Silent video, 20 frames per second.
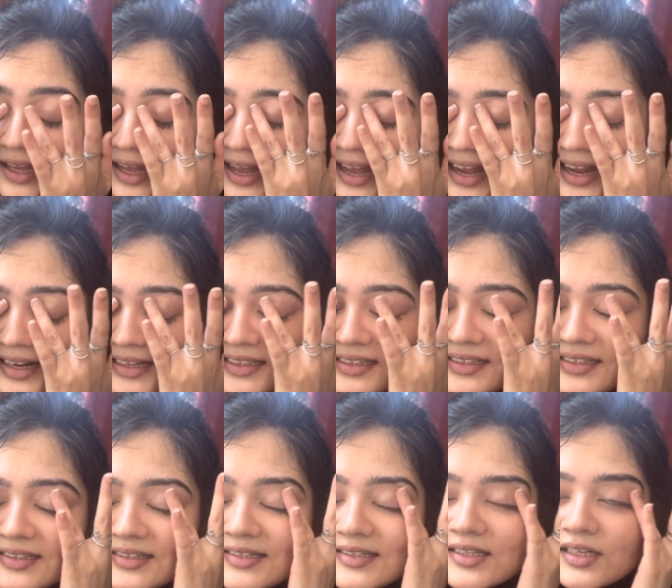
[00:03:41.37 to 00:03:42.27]
And
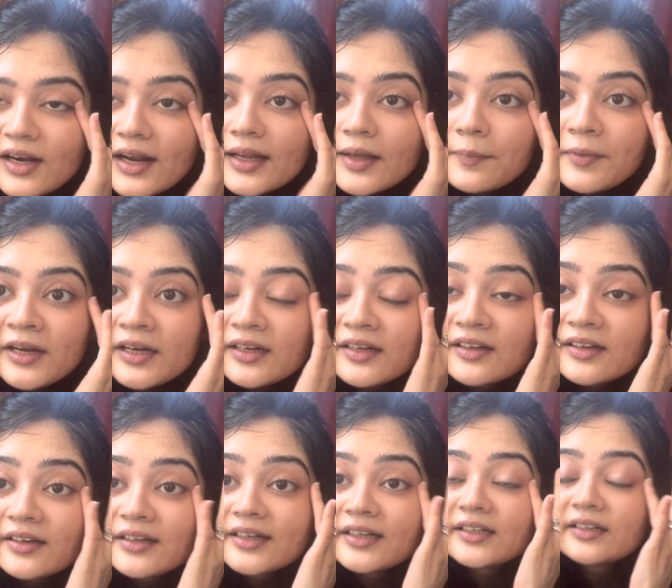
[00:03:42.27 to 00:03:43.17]
it is
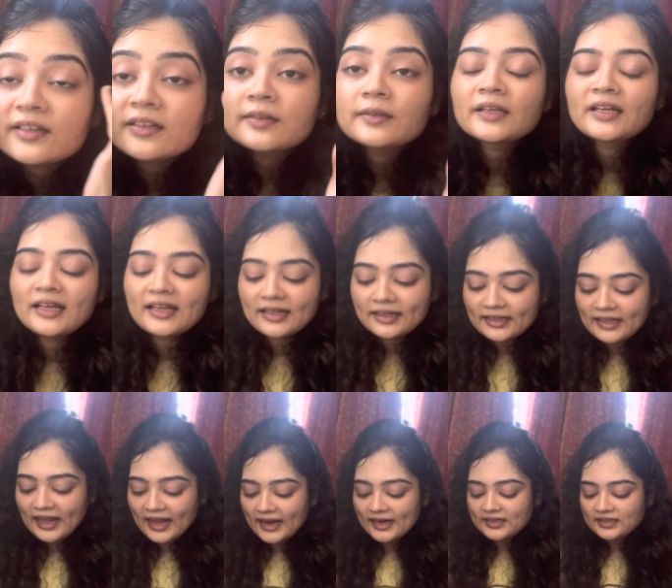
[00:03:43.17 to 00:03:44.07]
recommended
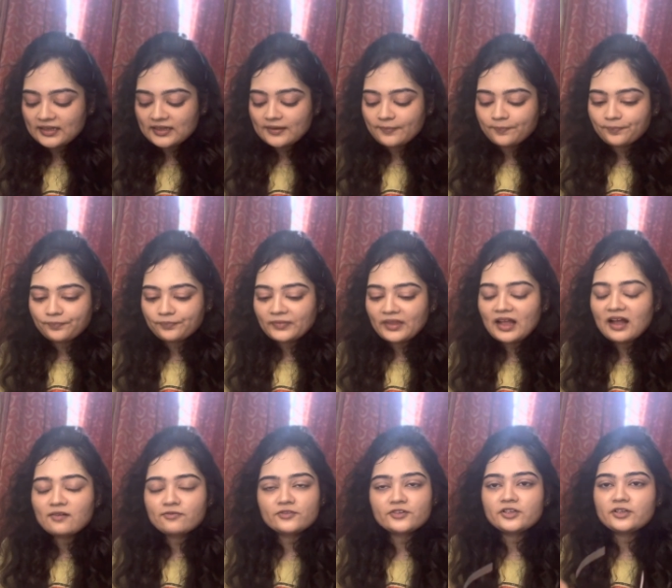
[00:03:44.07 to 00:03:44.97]
that
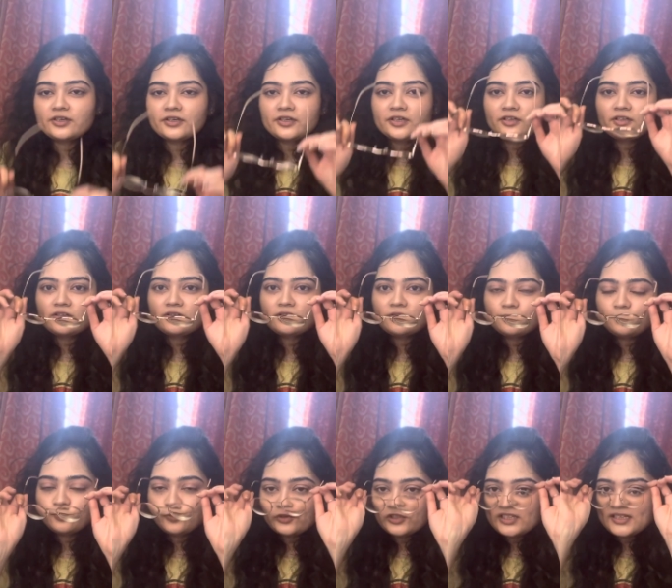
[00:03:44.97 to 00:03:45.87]
after
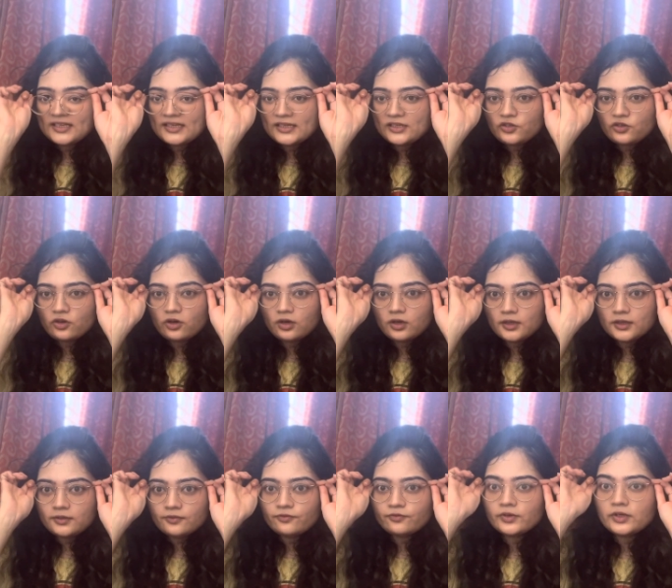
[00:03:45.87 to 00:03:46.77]
putting it
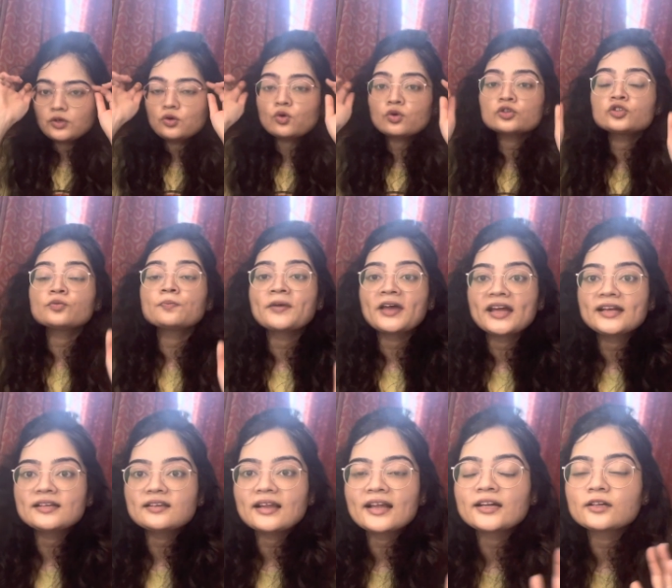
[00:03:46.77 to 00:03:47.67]
on, we go to bed
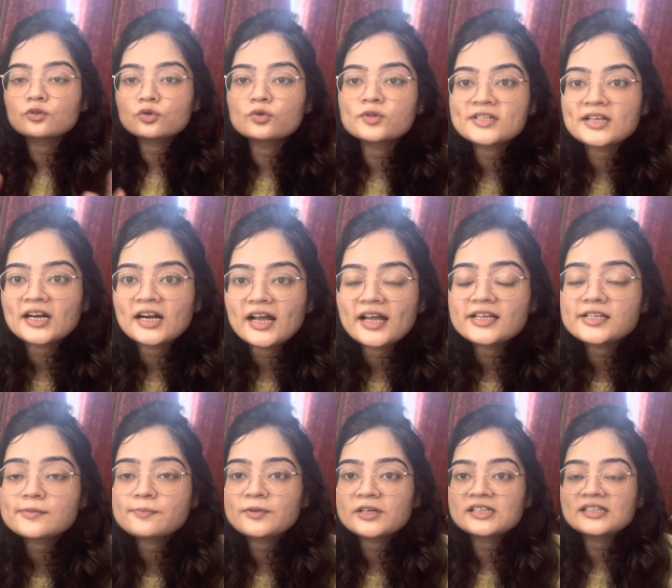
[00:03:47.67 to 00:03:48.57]
and close our eyes,
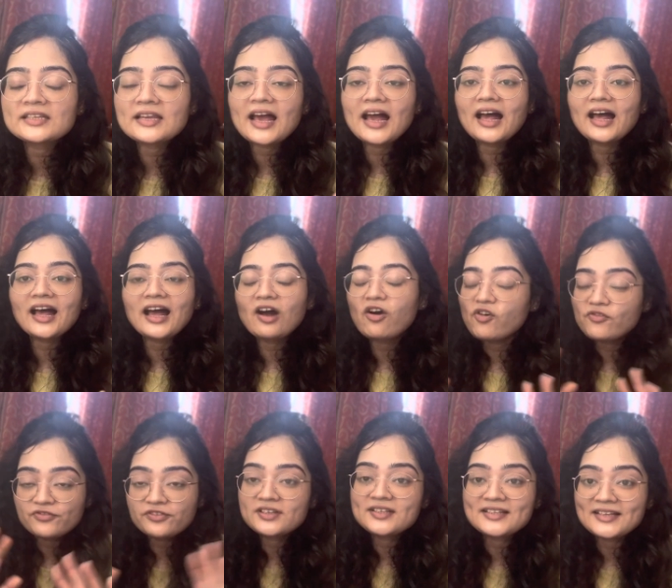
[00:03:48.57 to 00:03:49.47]
but
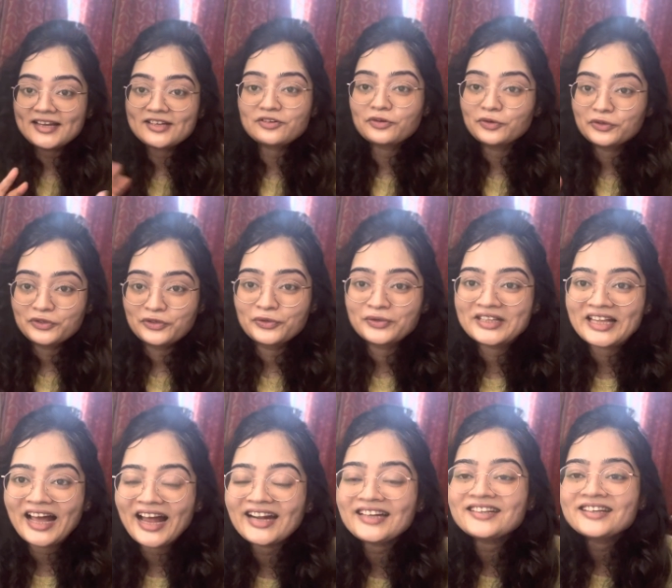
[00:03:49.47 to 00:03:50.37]
obviously I don't do
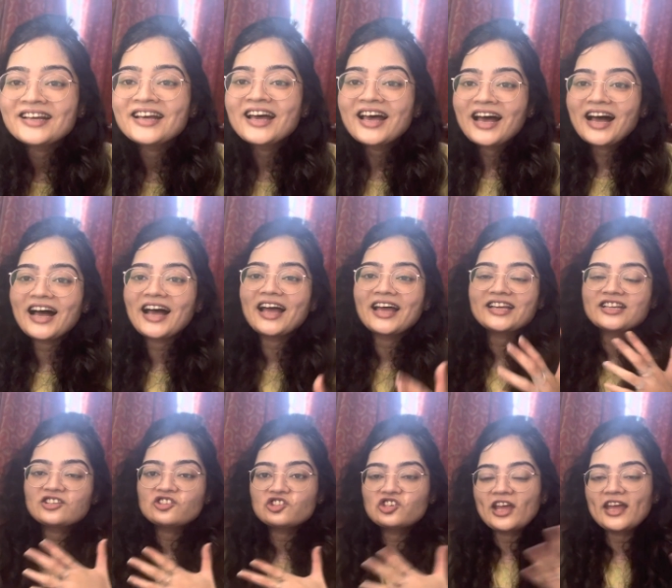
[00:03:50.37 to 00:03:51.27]
that.
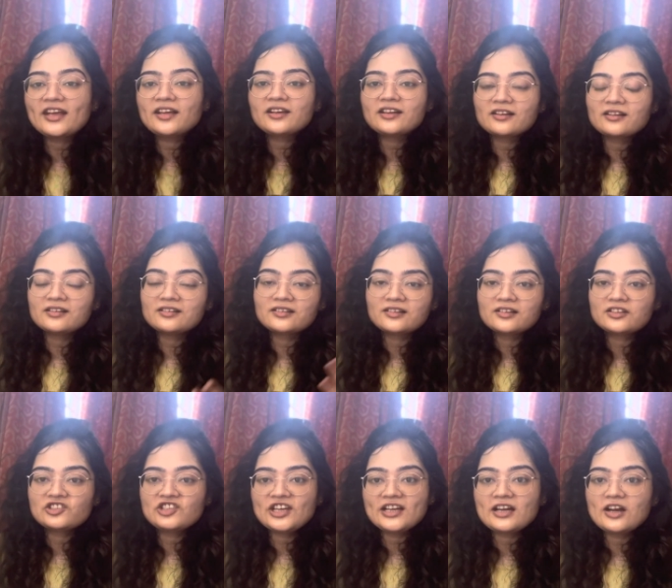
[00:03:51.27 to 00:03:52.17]
I
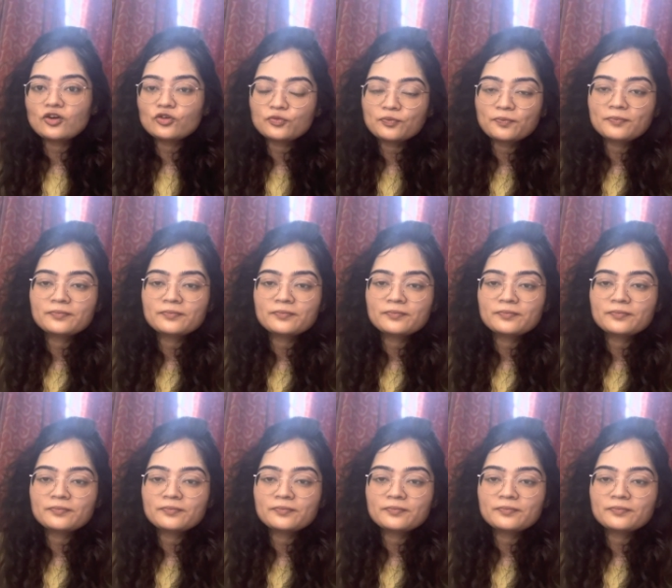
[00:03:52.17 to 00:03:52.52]
check out